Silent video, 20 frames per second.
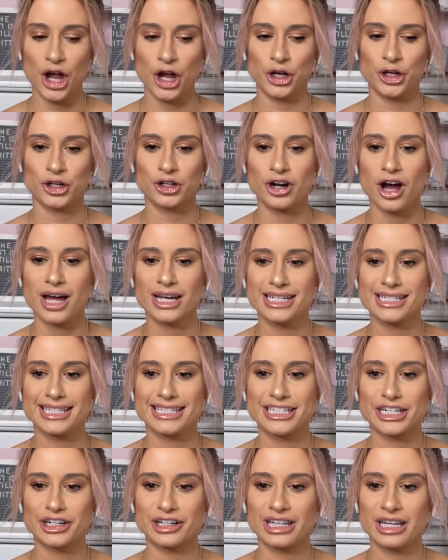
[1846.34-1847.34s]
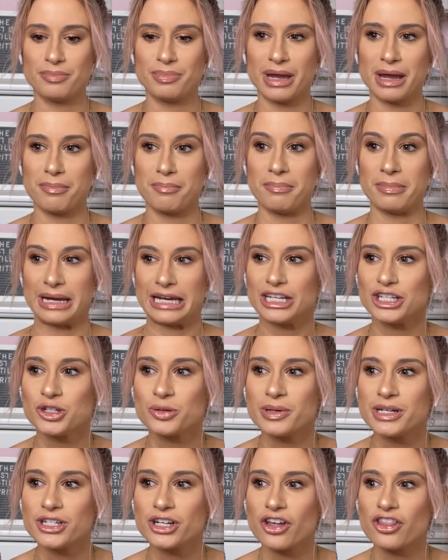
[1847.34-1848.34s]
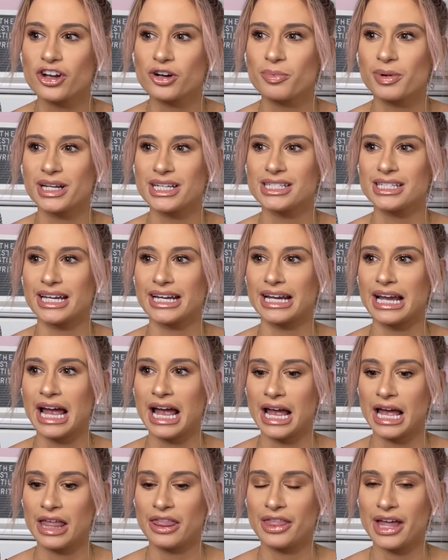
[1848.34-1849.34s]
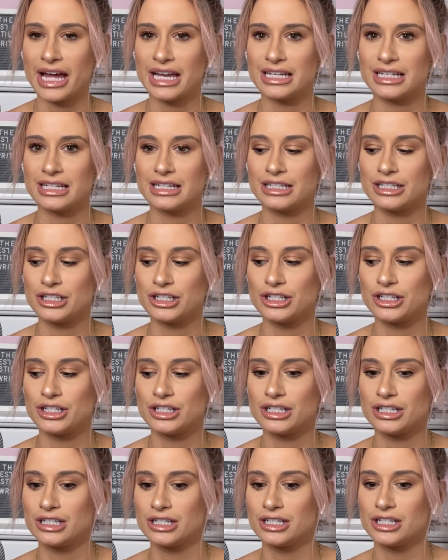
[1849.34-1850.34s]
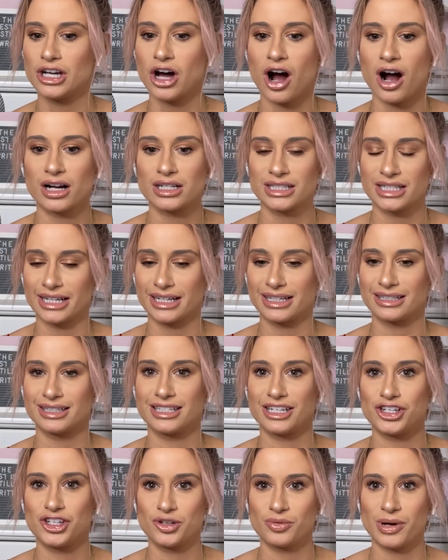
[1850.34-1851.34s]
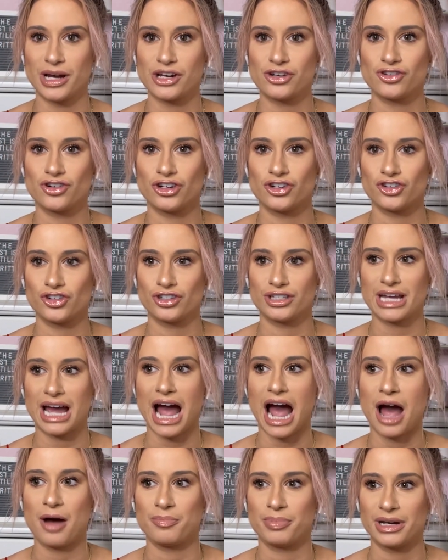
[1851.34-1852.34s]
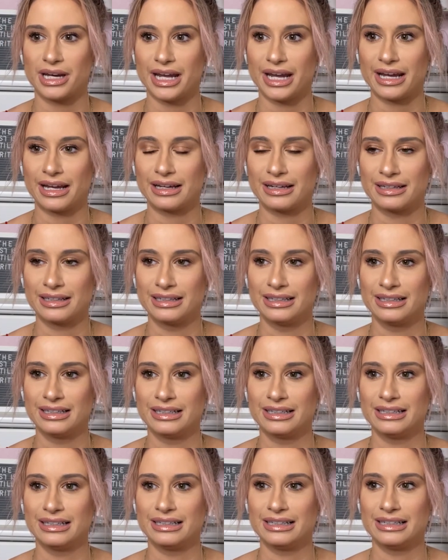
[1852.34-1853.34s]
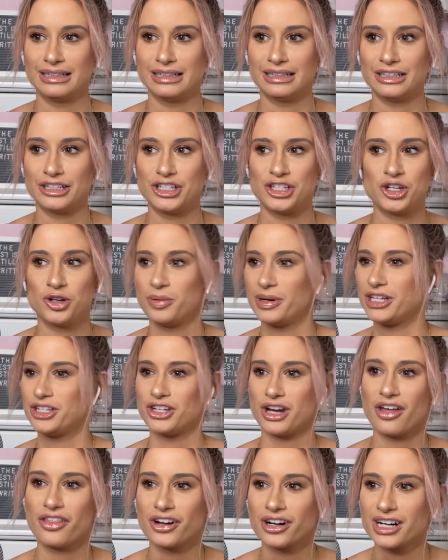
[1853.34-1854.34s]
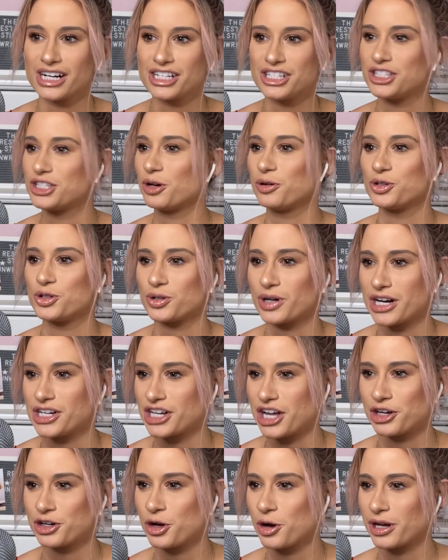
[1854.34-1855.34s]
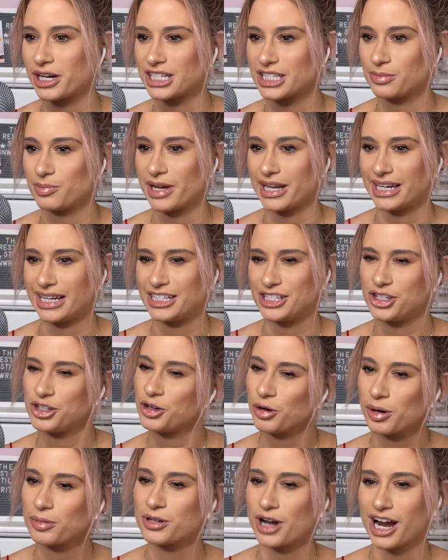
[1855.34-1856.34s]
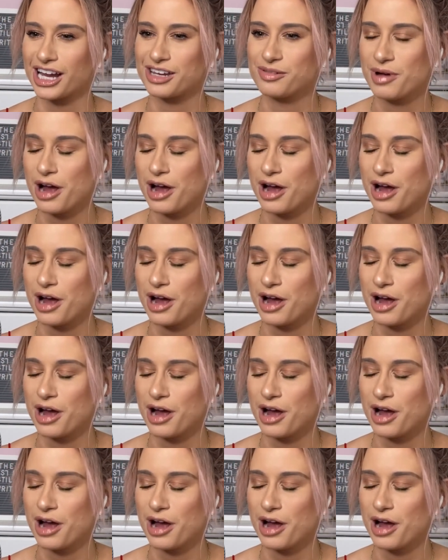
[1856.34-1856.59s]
you're not necessarily being mean to each other, but it's like that toxic situation is just happening to each other. It's so strange. I don't know how to explain it. Do you know what I'm talking